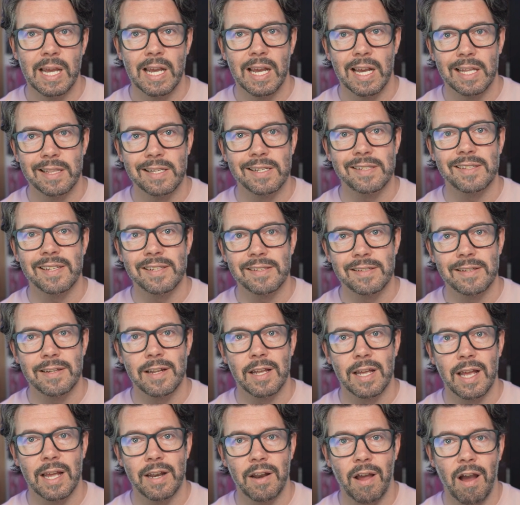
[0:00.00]
And this
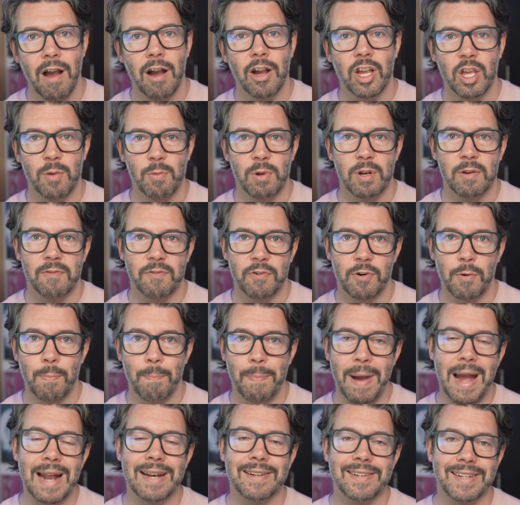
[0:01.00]
isn't an argument for
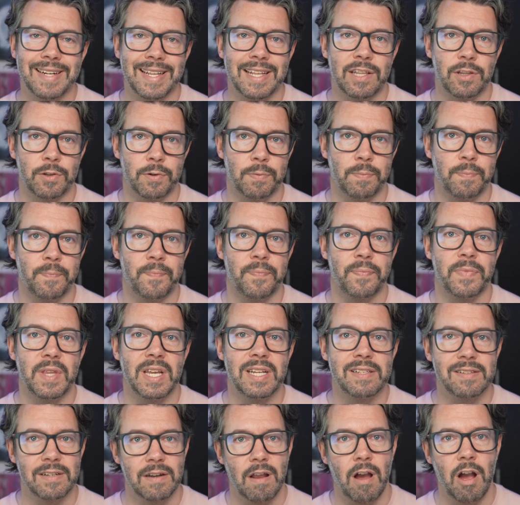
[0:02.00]
abandoning them.
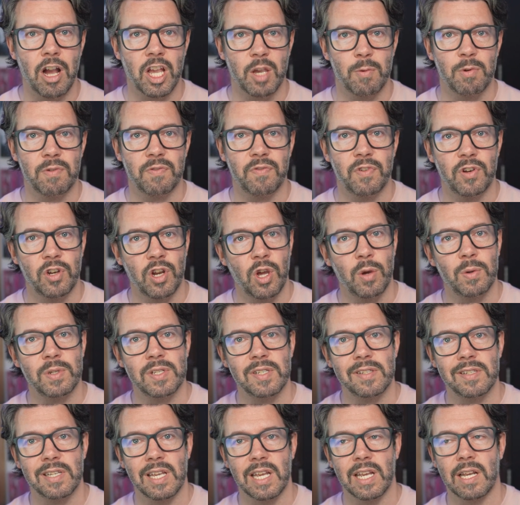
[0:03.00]
It's an argument for
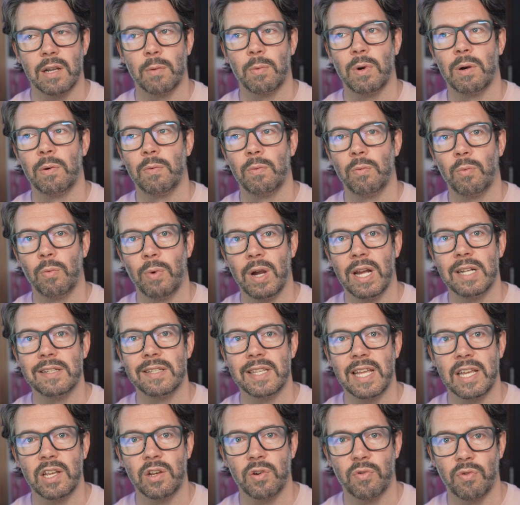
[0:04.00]
noticing, well, where
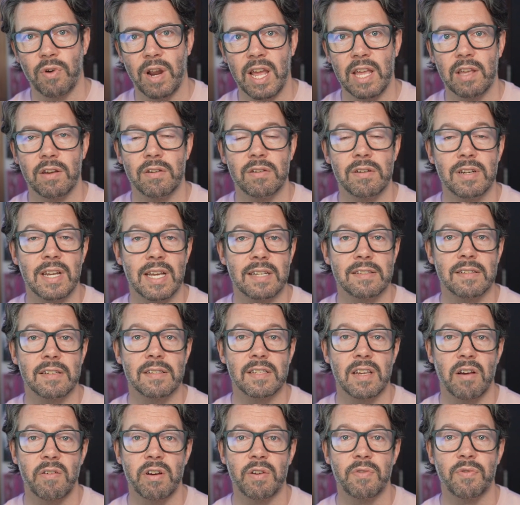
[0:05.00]
do they create
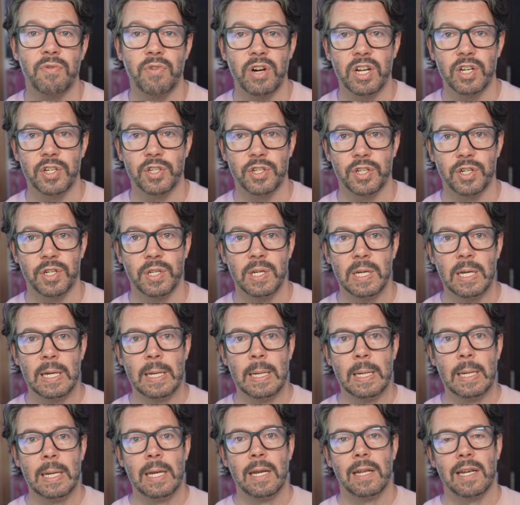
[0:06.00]
unnecessary friction?
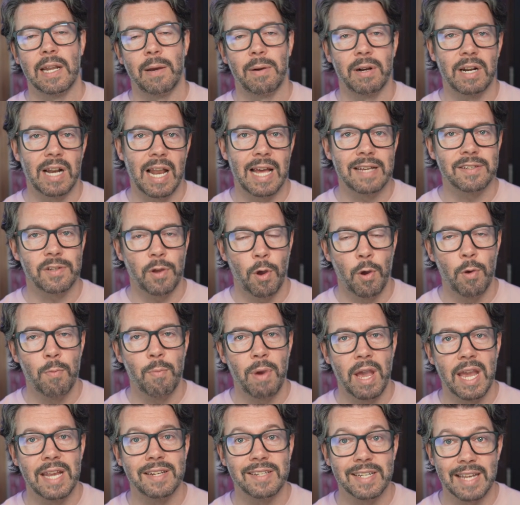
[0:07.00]
Now, a class
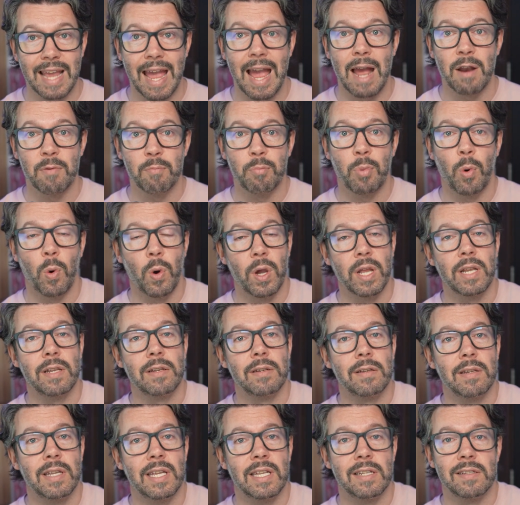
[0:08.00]
homepage can point
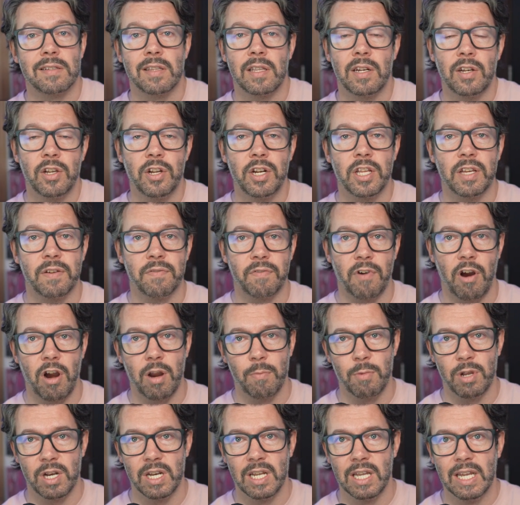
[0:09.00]
into the learning
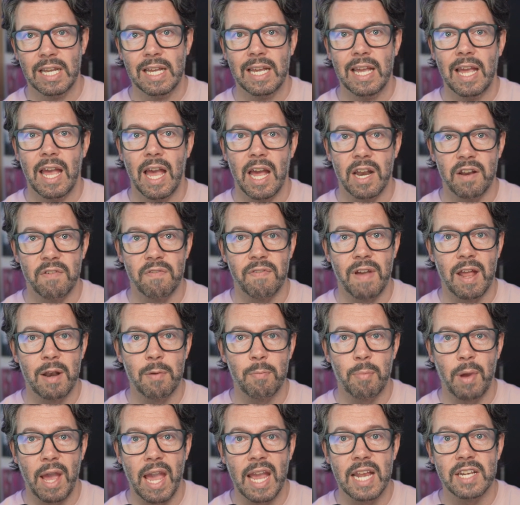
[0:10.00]
environment. An
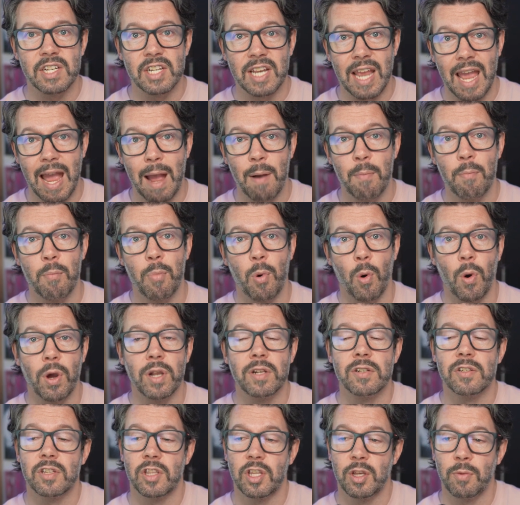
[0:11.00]
event page can
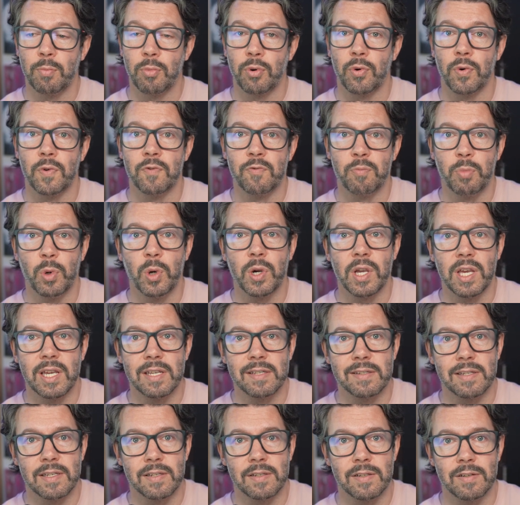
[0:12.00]
point to the approved
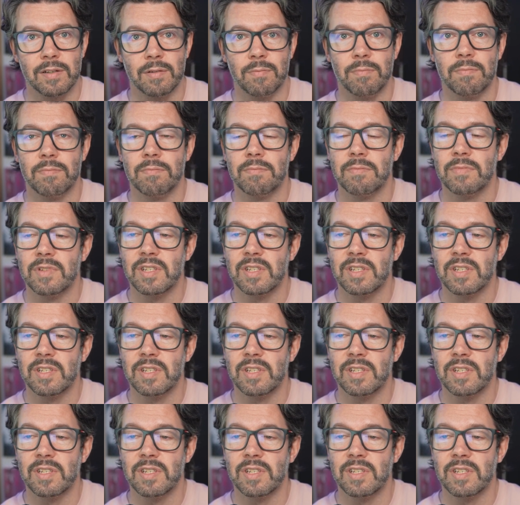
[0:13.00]
booking system.